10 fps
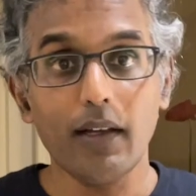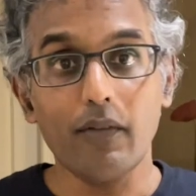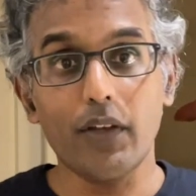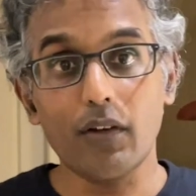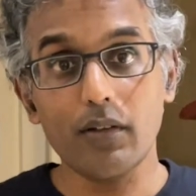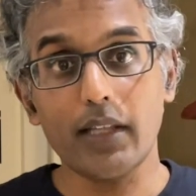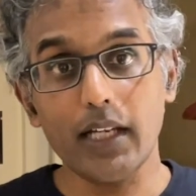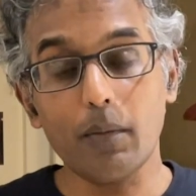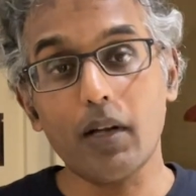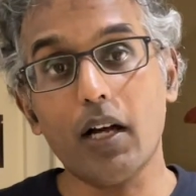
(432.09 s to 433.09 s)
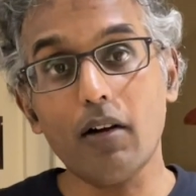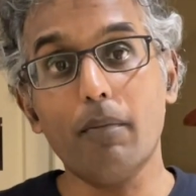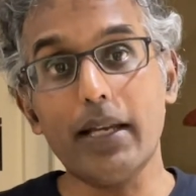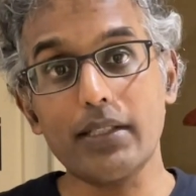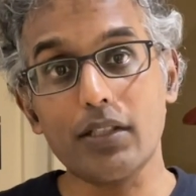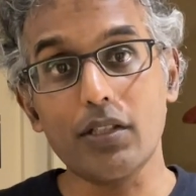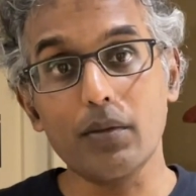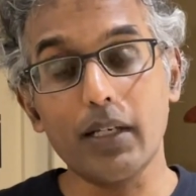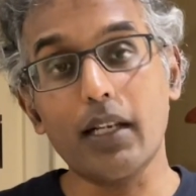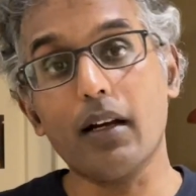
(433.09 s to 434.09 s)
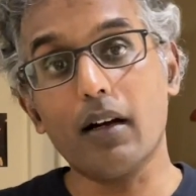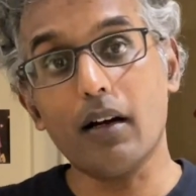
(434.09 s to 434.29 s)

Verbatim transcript: we're going to think about how best to do it